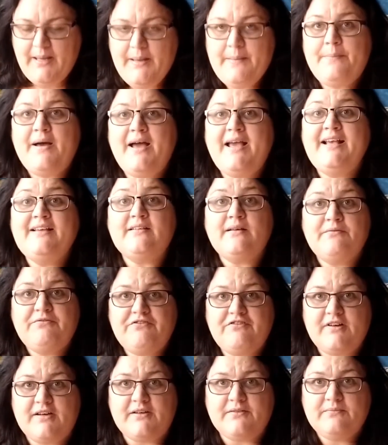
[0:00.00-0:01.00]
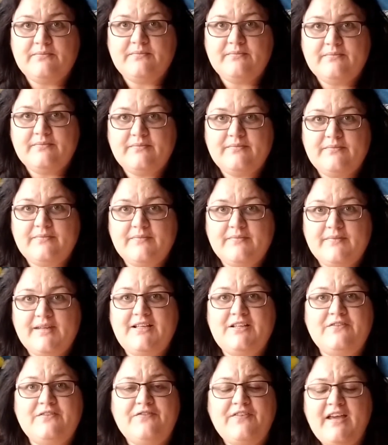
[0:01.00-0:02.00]
But he's up front.
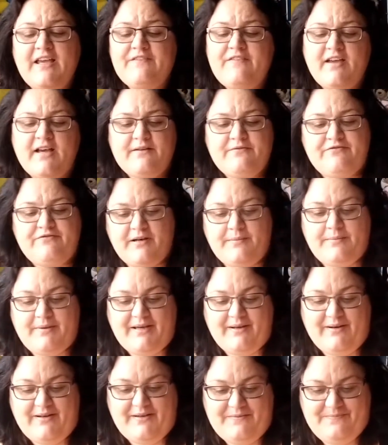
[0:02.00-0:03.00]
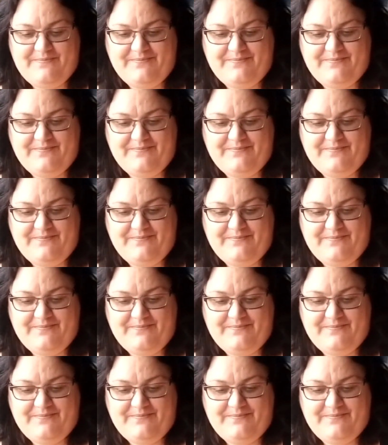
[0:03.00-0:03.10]
He's very, very up front about it.